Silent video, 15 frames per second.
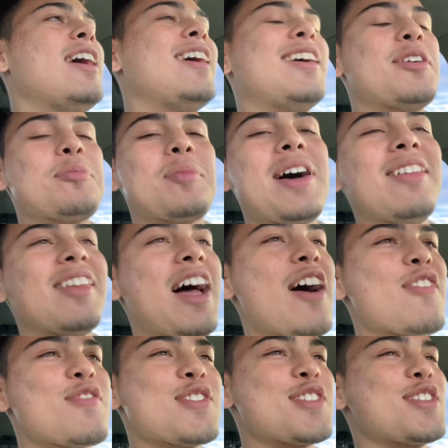my
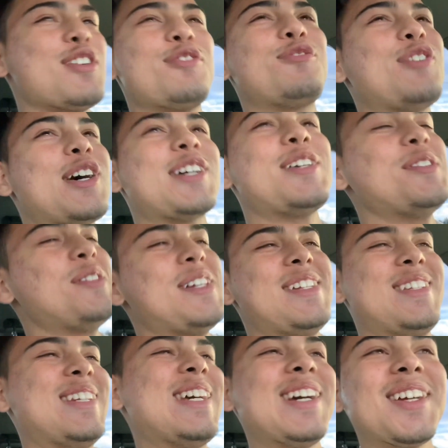laugh is so fucking
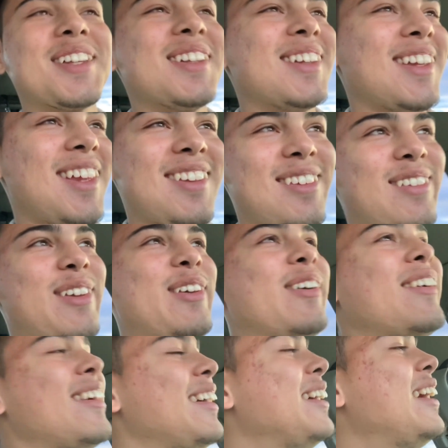ridiculous, dude.
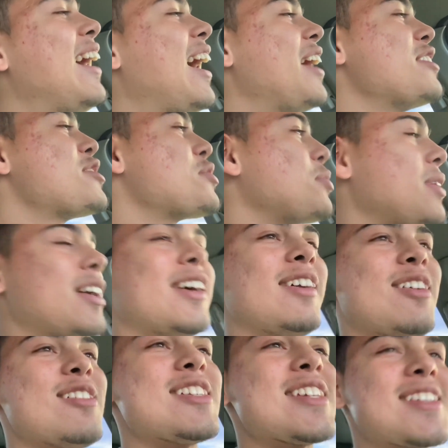I swear,
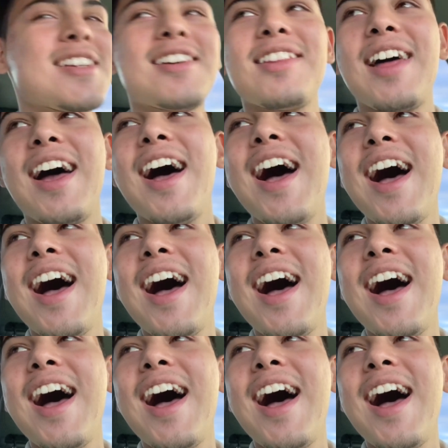you just hear that.